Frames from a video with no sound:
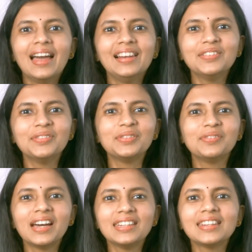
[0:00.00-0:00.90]
Hello
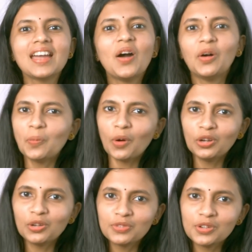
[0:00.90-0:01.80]
everyone, hope
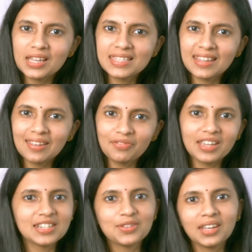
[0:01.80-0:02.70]
all of you are safe
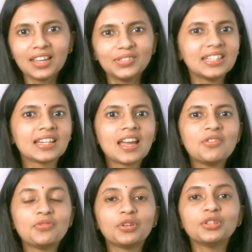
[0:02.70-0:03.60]
and doing good.
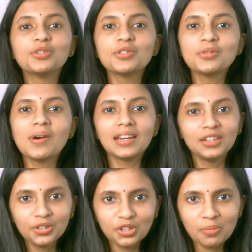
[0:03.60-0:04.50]
For those who are
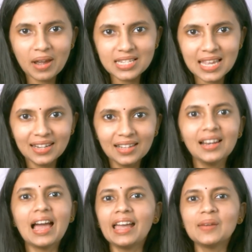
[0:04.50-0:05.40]
new to my
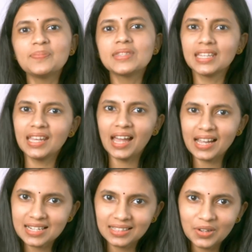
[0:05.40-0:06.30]
channel, I am CA
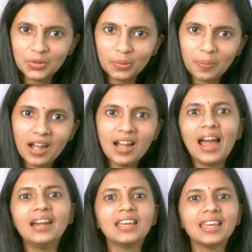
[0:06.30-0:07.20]
Akshatha Udupa,
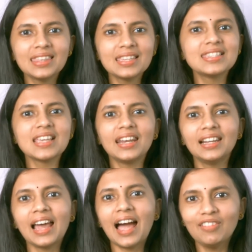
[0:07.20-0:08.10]
and in this
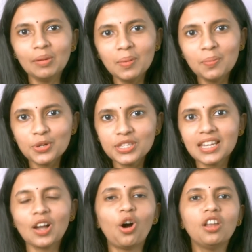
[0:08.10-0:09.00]
channel I will be
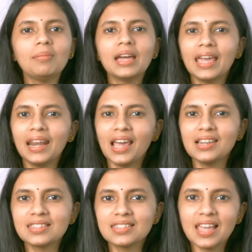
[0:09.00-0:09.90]
posting all my
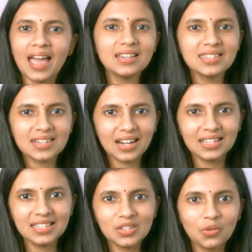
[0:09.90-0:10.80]
analysis and
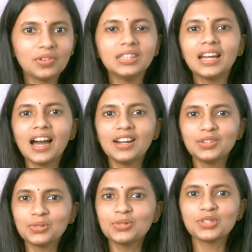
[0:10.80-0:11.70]
studies with
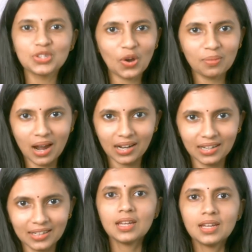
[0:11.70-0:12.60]
regard to stock
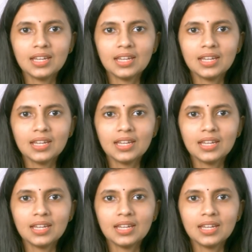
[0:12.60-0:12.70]
market.